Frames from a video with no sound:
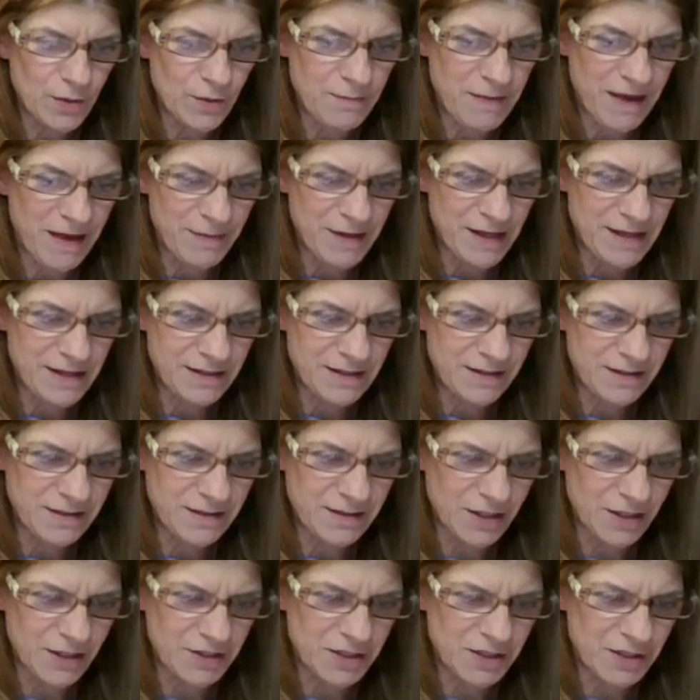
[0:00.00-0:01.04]
Maybe this
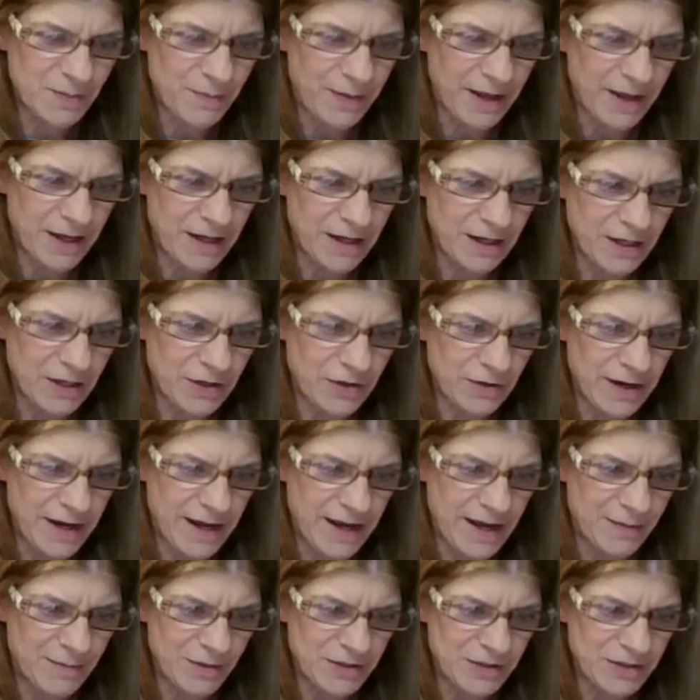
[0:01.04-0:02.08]
is our
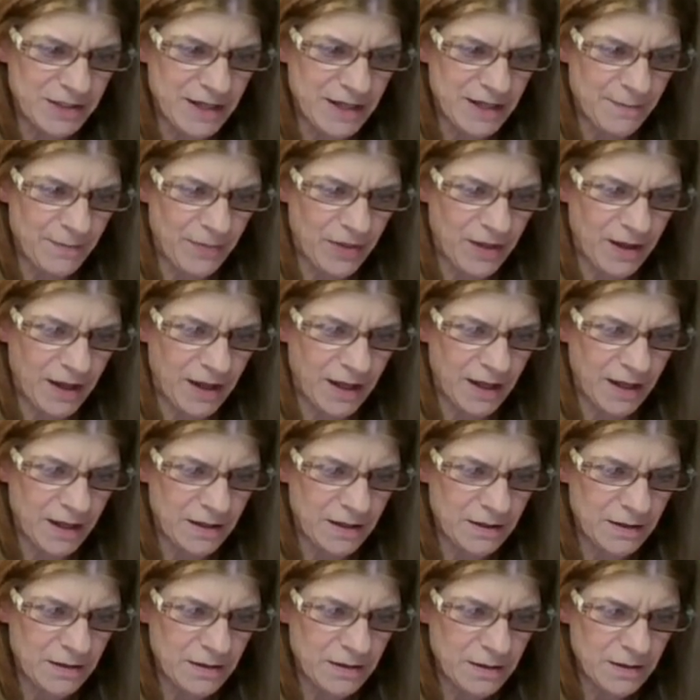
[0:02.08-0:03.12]
spanogram or something.
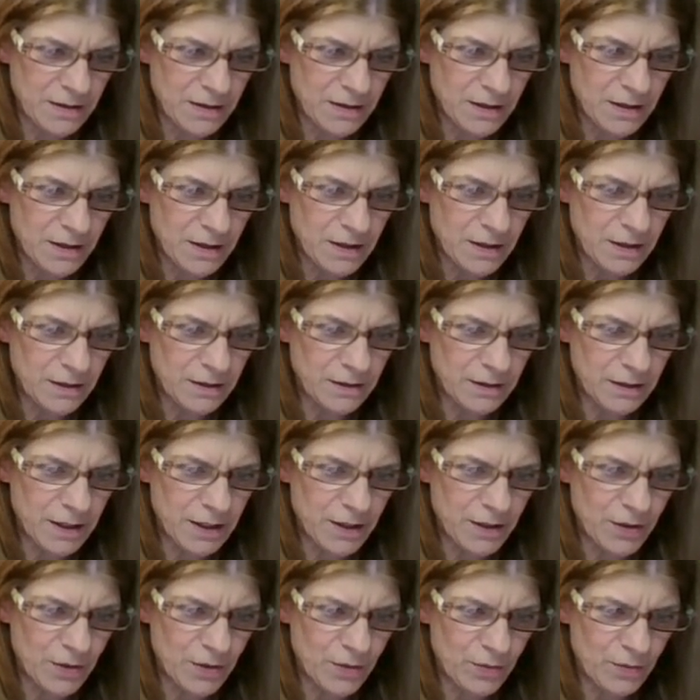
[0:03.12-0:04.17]

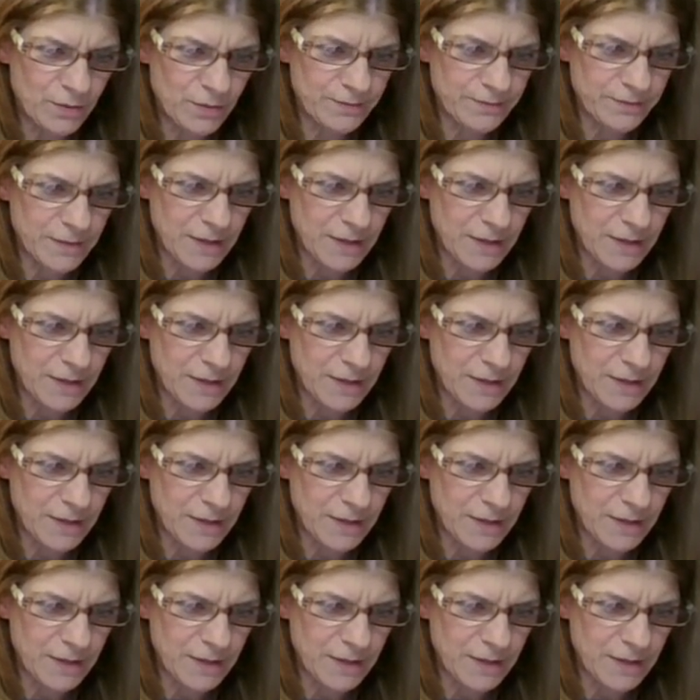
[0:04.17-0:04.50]
Low.